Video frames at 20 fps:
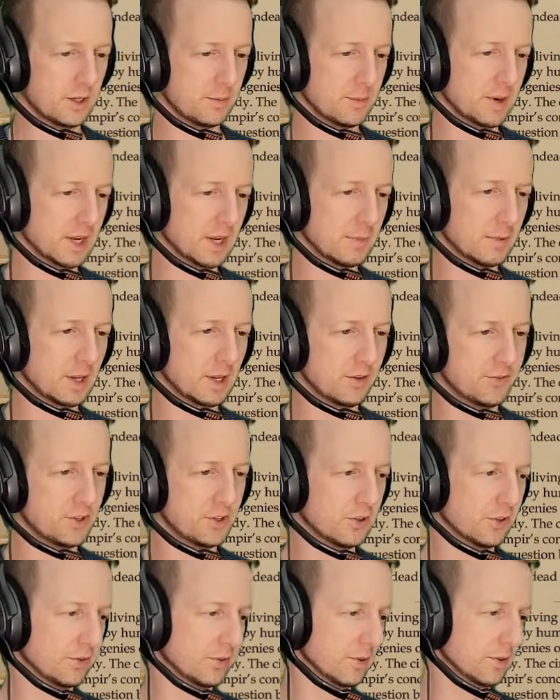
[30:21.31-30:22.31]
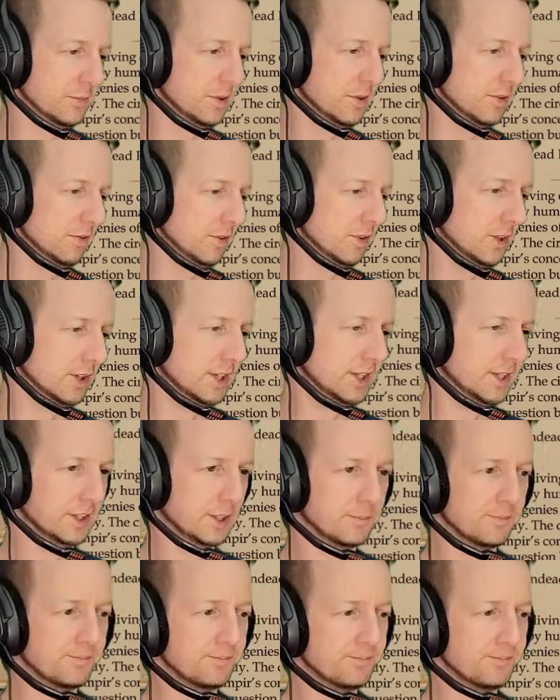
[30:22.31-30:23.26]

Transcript: going to make him a lefty just for a bit of variety.